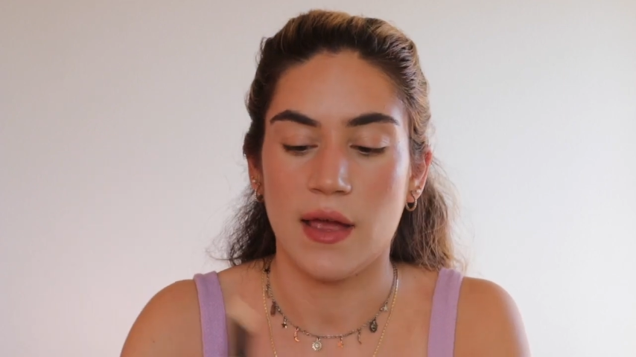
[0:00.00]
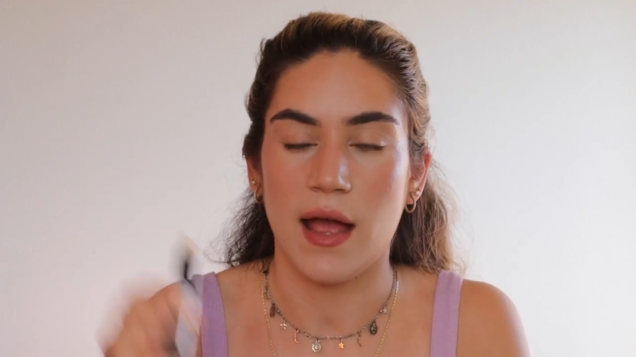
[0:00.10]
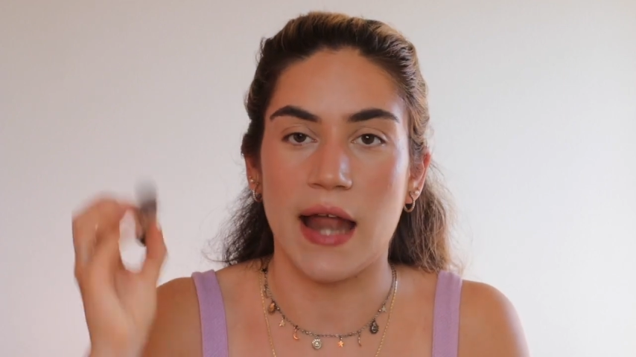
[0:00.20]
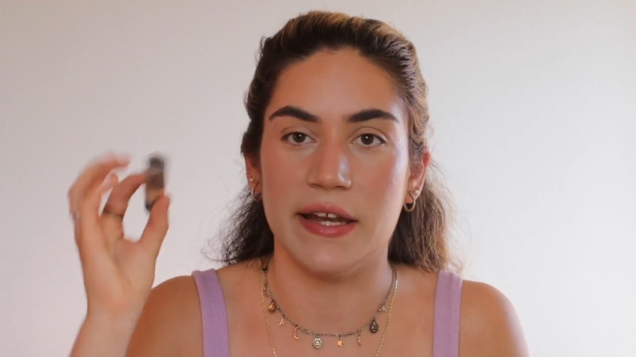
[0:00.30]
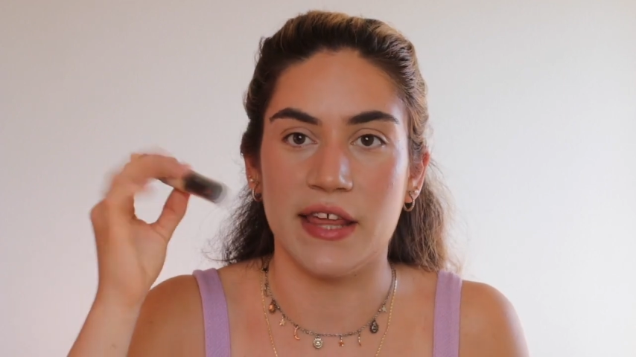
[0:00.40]

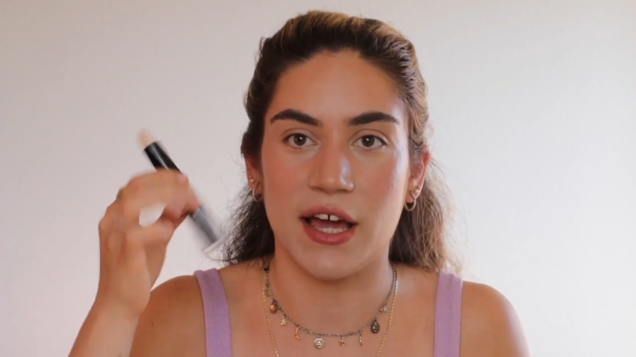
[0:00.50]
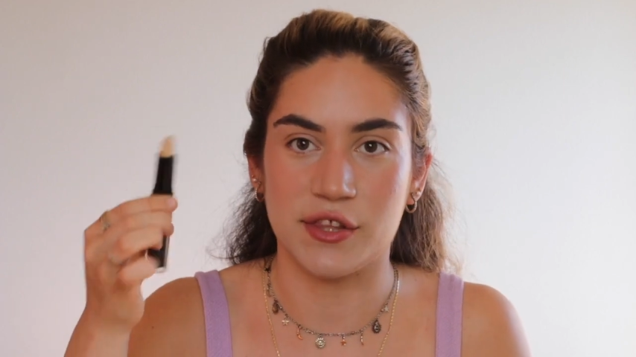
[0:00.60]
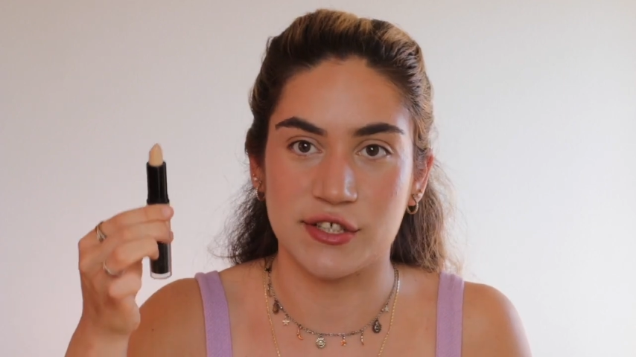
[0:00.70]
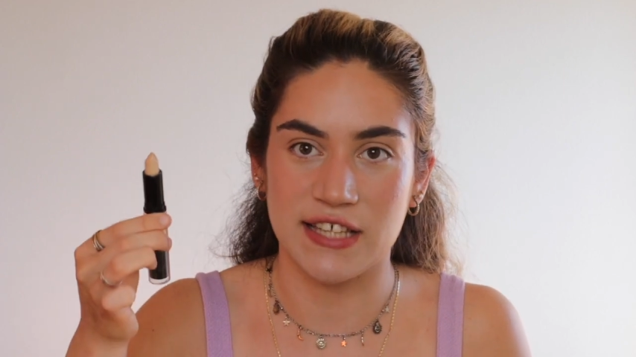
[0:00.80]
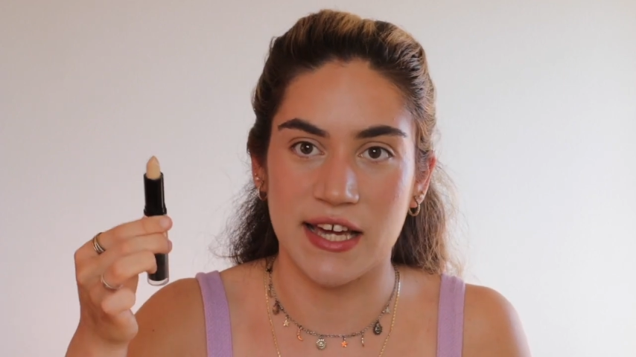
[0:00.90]
and the
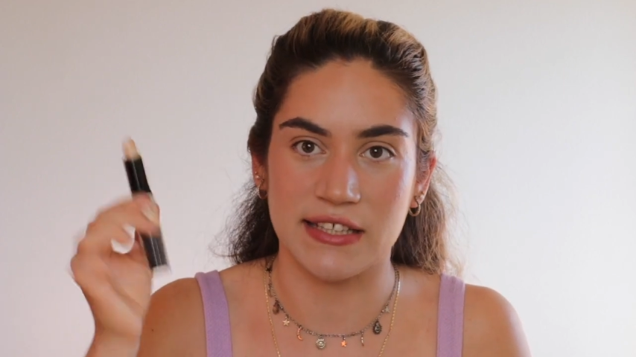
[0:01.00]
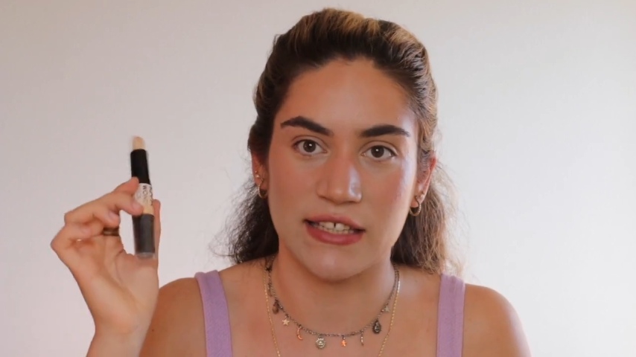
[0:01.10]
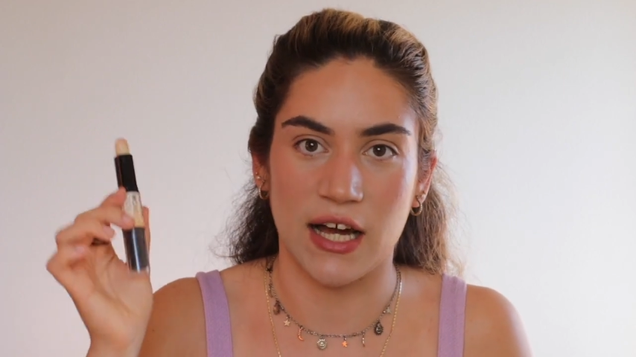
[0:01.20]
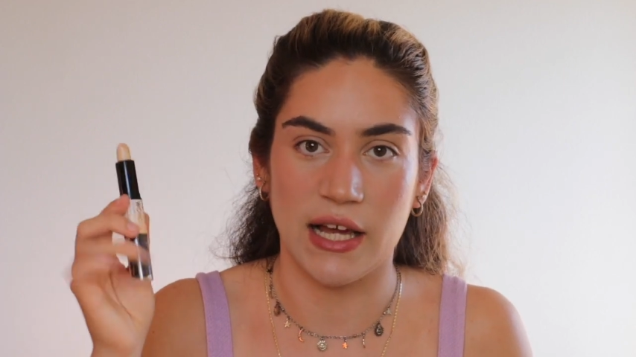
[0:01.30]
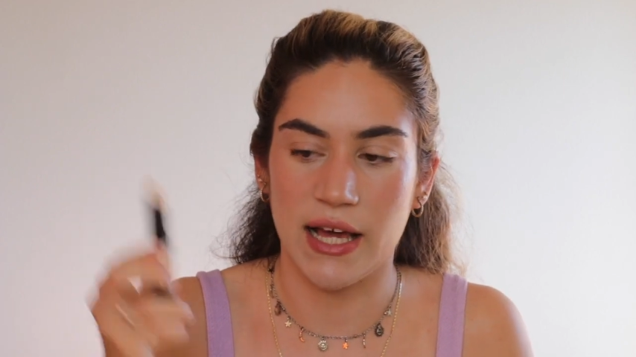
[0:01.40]
other side is a
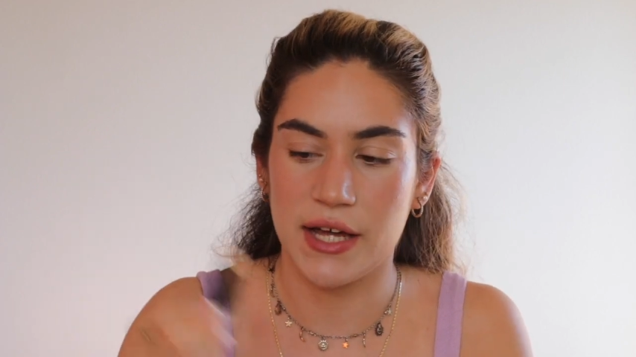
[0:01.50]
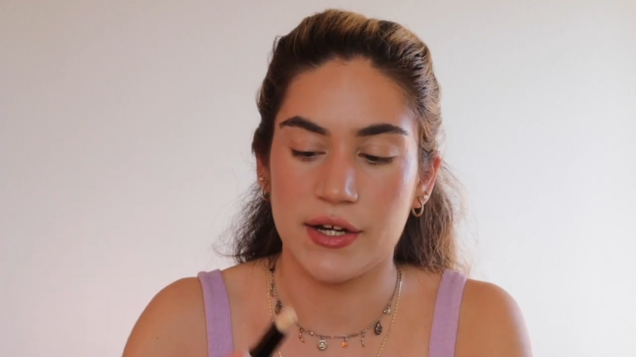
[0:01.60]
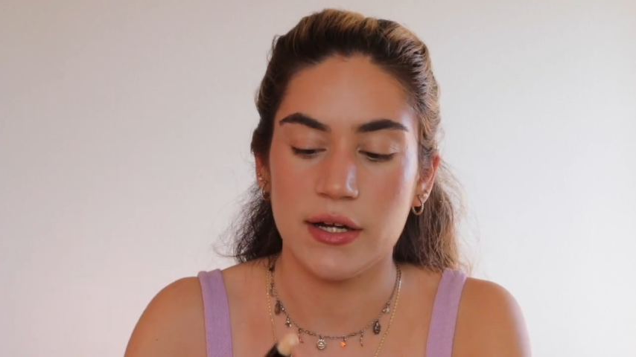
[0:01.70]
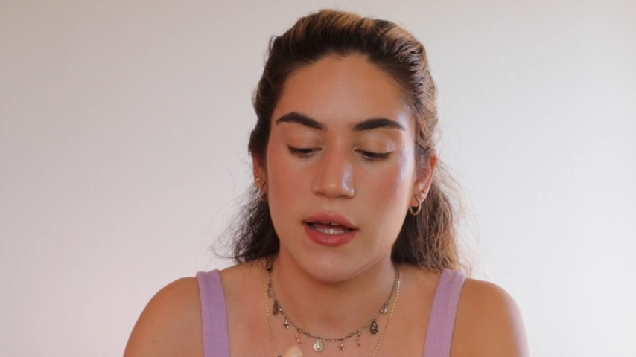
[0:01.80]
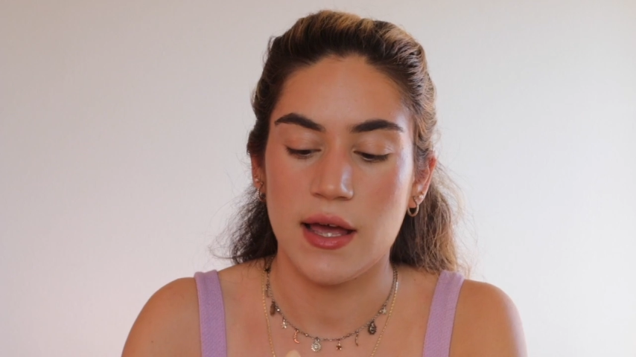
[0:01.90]
highlighter,